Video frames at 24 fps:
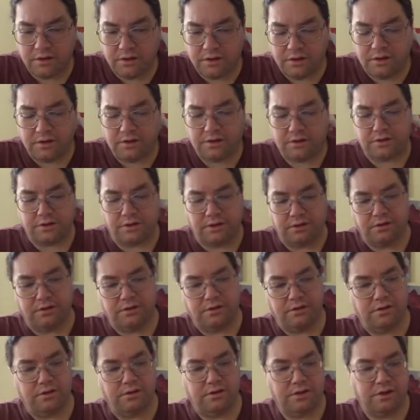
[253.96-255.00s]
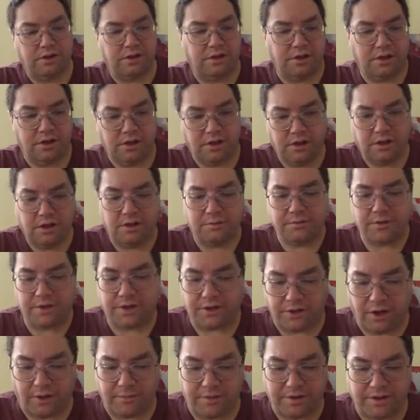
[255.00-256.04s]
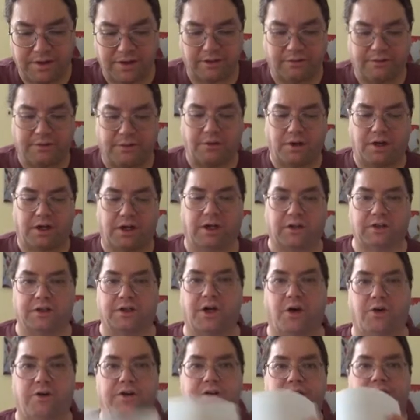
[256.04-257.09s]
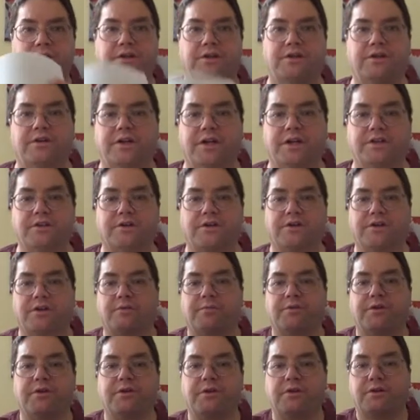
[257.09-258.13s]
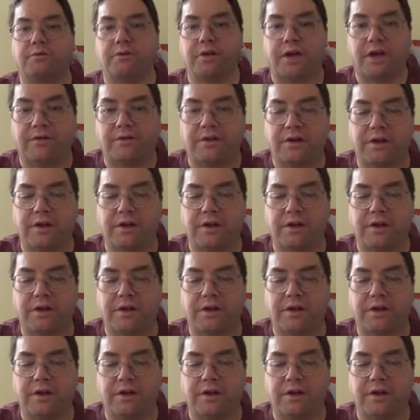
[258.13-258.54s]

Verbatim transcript: So, very good. I mean, if you want to color code it to your desk or your computer or whatever,